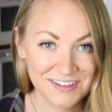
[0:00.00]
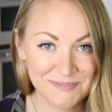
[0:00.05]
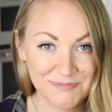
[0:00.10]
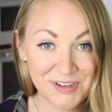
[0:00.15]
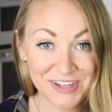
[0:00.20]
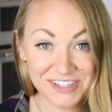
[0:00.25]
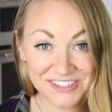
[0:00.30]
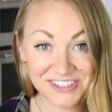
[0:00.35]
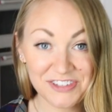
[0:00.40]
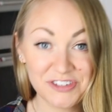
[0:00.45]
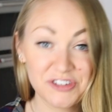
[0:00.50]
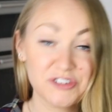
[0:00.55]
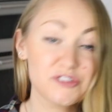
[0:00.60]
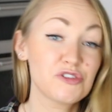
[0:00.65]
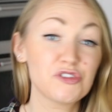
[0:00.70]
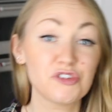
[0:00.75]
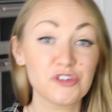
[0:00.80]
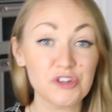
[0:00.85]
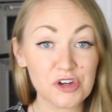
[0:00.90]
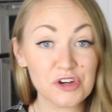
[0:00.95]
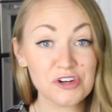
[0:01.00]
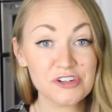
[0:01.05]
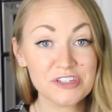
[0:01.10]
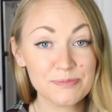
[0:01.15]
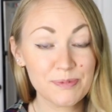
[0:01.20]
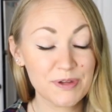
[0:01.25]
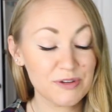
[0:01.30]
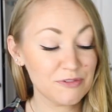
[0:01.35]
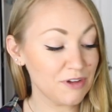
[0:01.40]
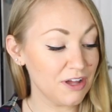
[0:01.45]
Because this is Sugar
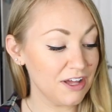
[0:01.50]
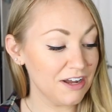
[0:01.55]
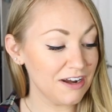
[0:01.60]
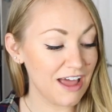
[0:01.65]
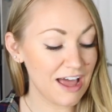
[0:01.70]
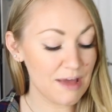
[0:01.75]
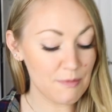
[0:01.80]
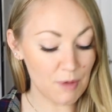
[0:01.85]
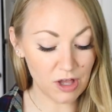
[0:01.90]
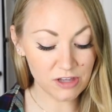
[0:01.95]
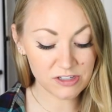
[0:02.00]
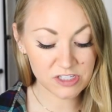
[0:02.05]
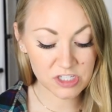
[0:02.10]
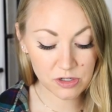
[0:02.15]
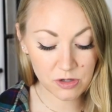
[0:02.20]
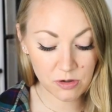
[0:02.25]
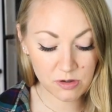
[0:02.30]
Spun Run, I'm also